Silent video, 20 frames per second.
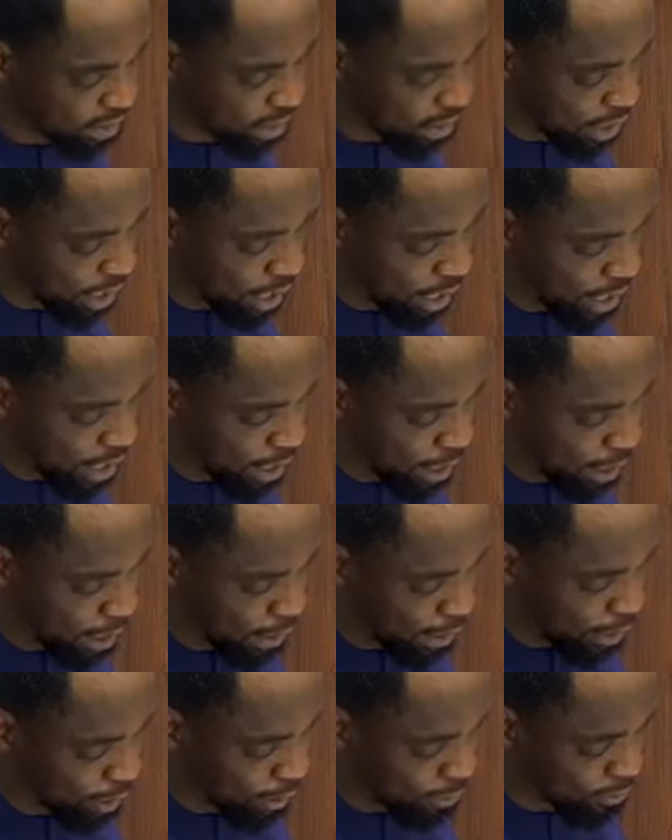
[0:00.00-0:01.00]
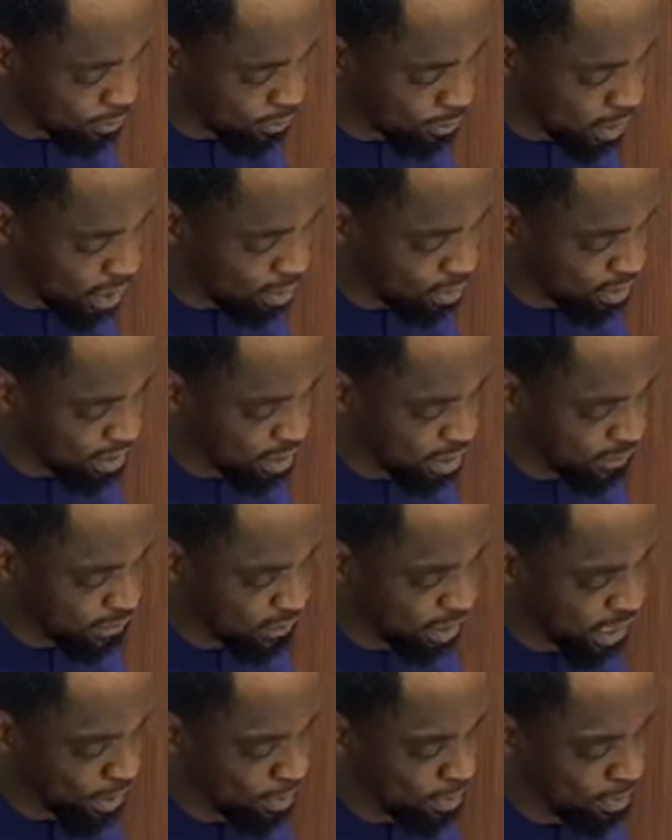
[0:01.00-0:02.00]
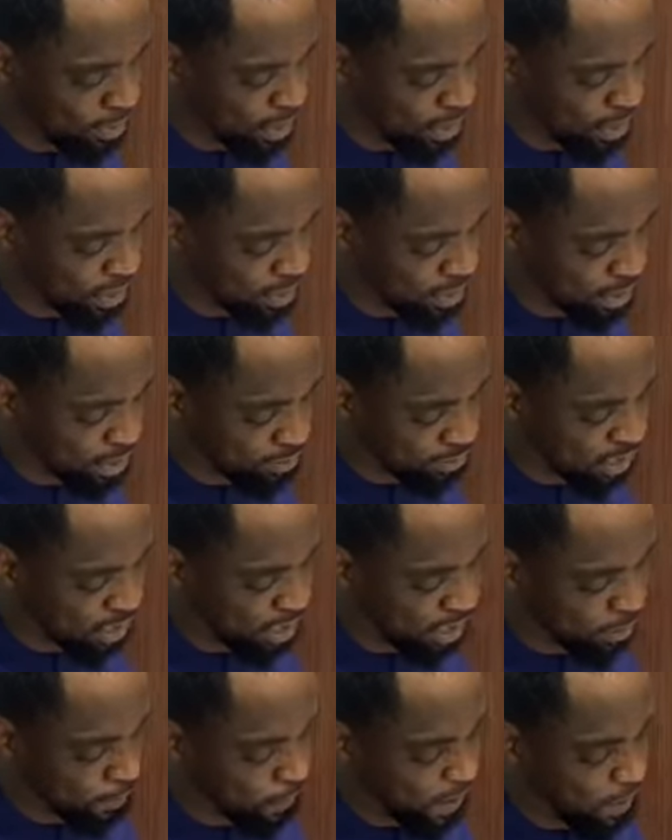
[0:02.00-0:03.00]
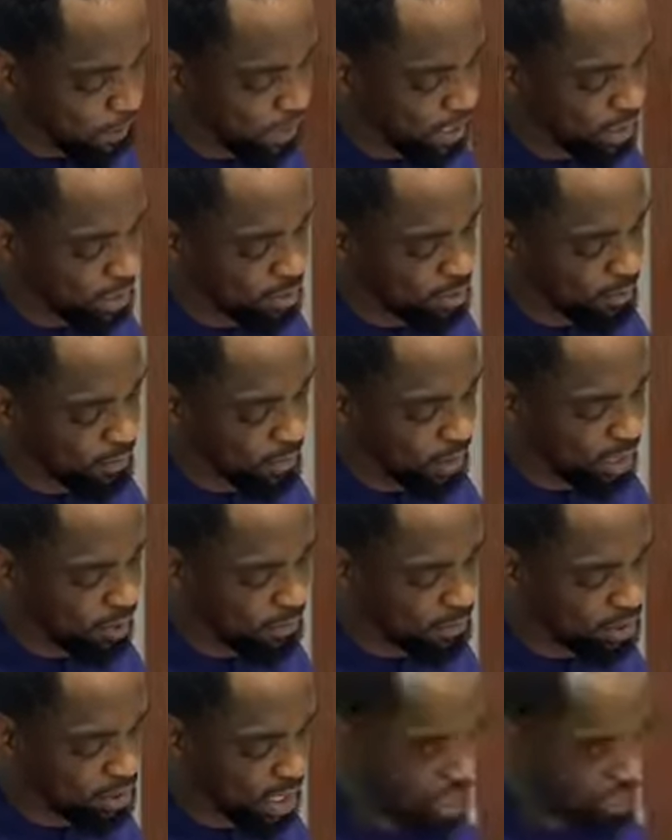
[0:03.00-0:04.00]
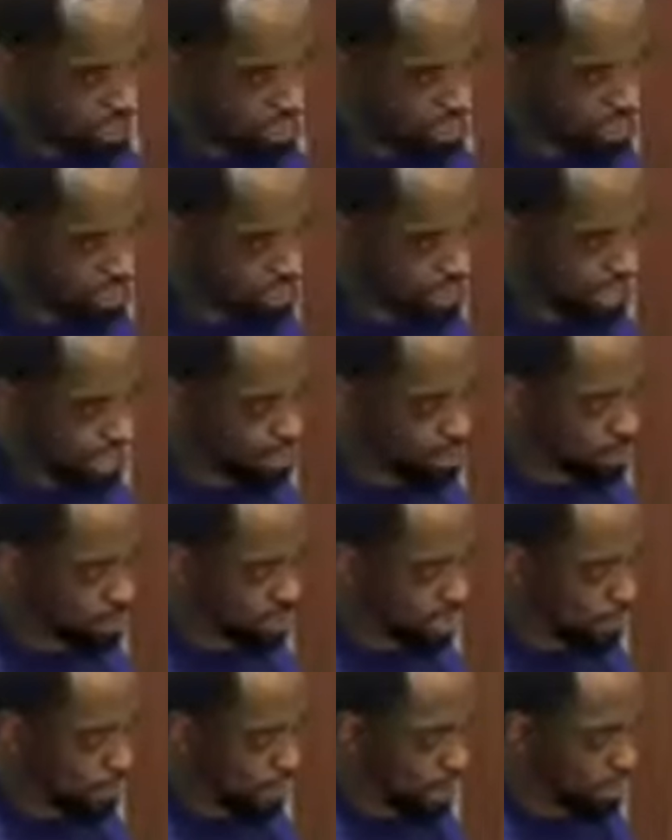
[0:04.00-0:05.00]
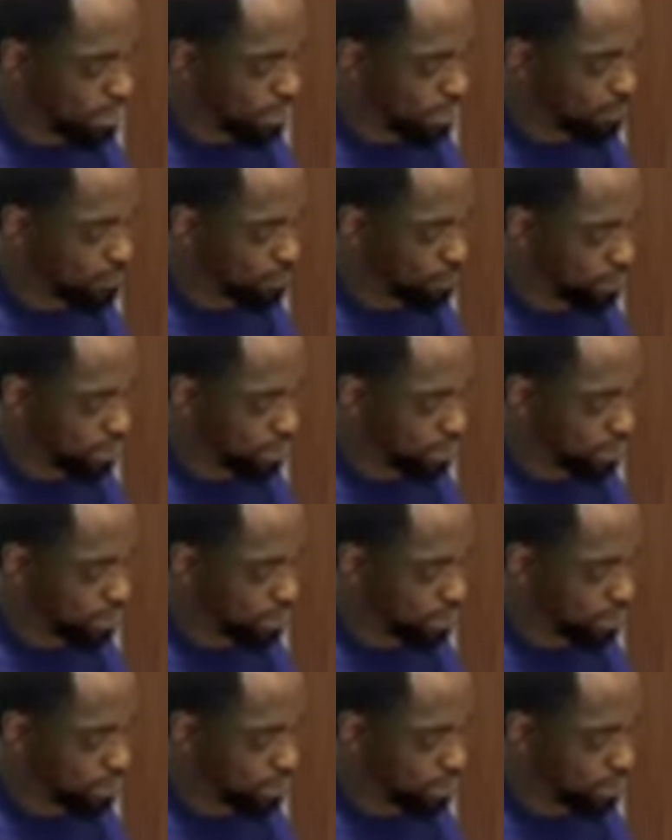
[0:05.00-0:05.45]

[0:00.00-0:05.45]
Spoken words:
Well, MrAfolabi made a statement that the permanence of beneficiaries is tied to their permanent